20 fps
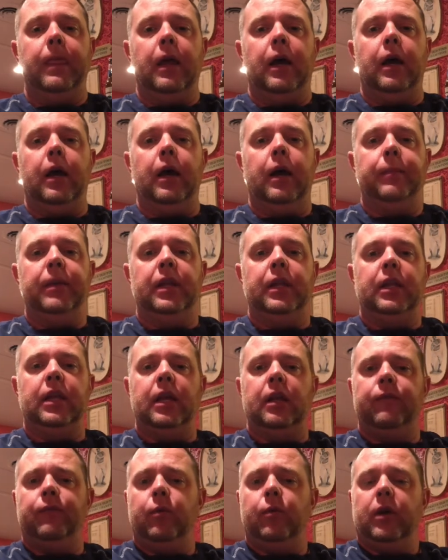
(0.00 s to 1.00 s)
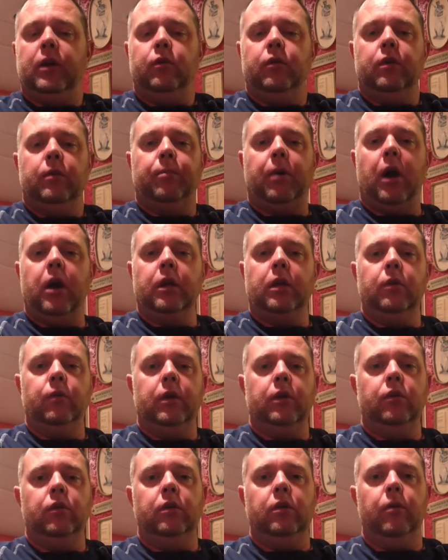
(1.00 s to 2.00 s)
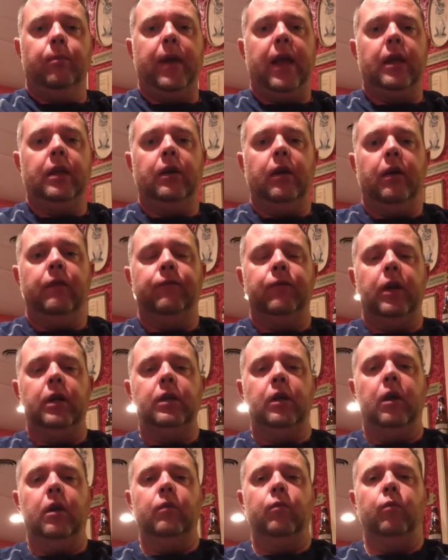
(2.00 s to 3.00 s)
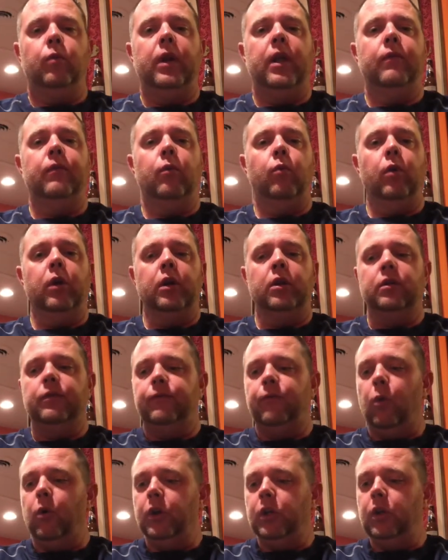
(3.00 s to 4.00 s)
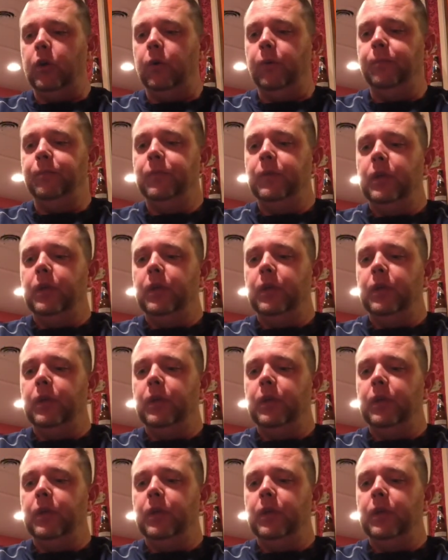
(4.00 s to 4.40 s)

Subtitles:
And again, if you want to do it in the park, you want to do it in your backyard, front yard, whatever works for you.